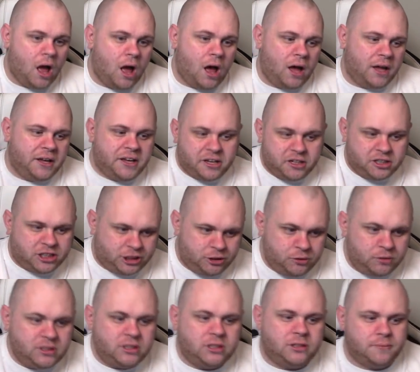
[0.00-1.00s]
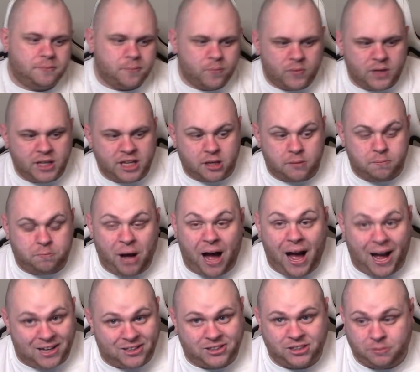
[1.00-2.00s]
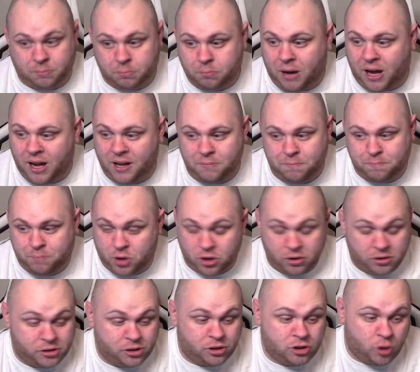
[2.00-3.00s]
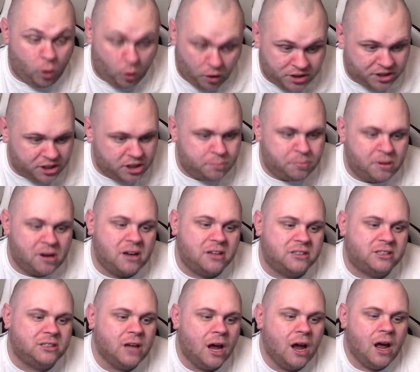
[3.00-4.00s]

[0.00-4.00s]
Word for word: He can shoot... He can pass. My good God, can he pass?